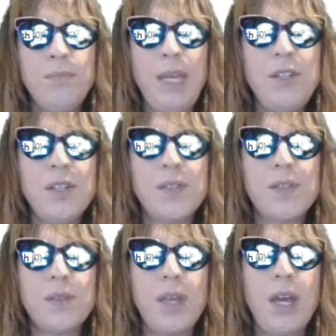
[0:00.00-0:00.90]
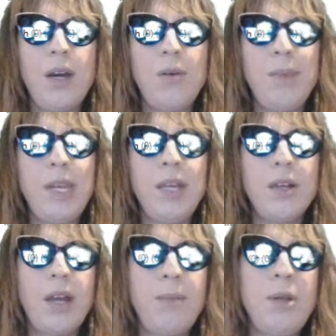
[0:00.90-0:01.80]
pages, how many
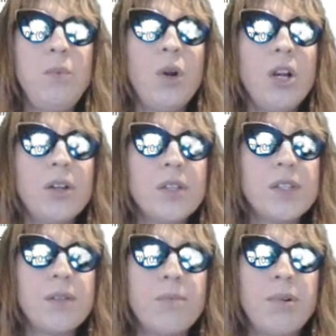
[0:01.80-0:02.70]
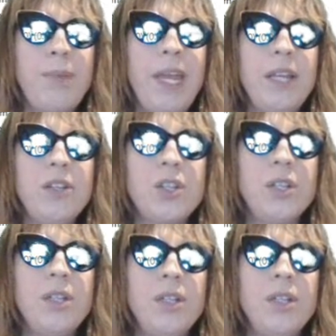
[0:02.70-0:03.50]
words per page?